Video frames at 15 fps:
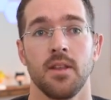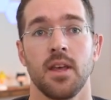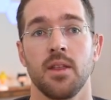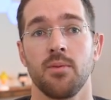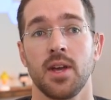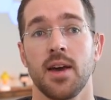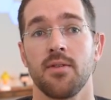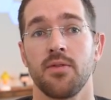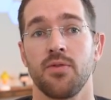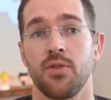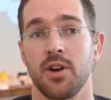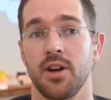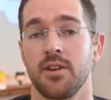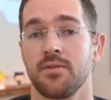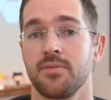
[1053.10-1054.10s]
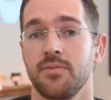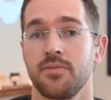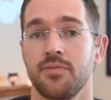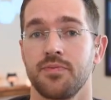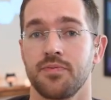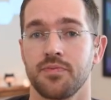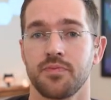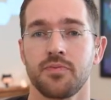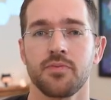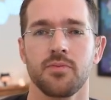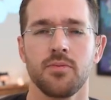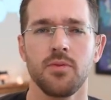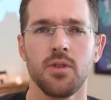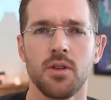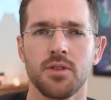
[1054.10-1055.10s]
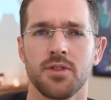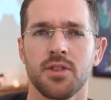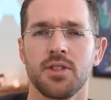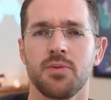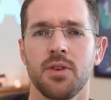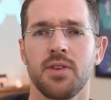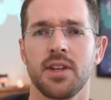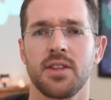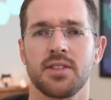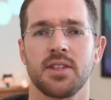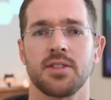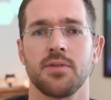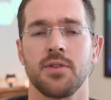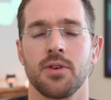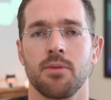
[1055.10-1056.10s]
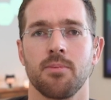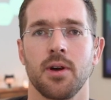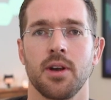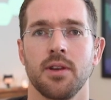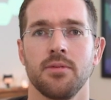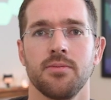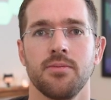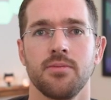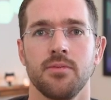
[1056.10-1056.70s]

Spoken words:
And then we have a footer. So let's rewrite this as a view component.